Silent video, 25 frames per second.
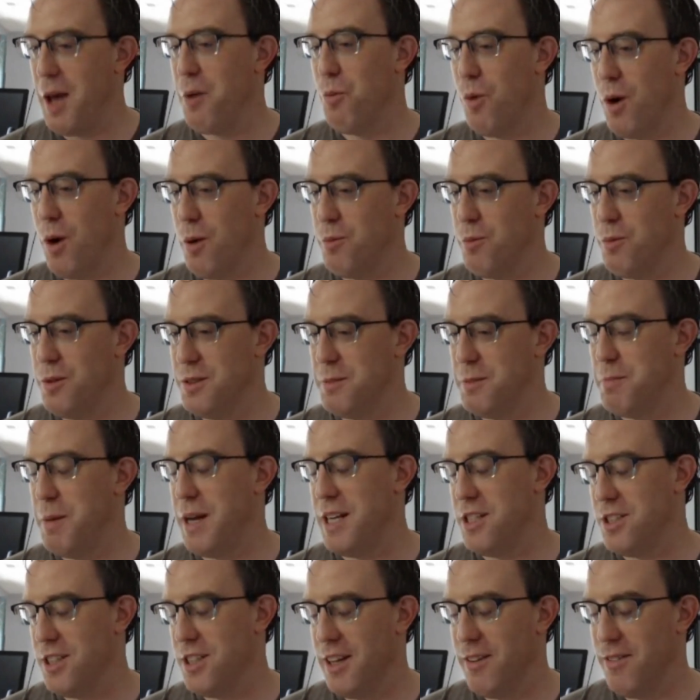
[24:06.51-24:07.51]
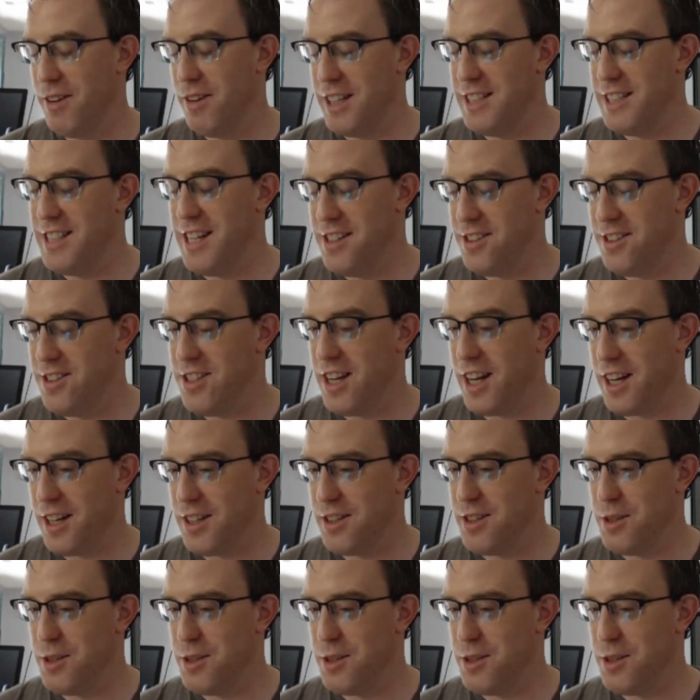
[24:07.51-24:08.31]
one was basically every 10 seconds,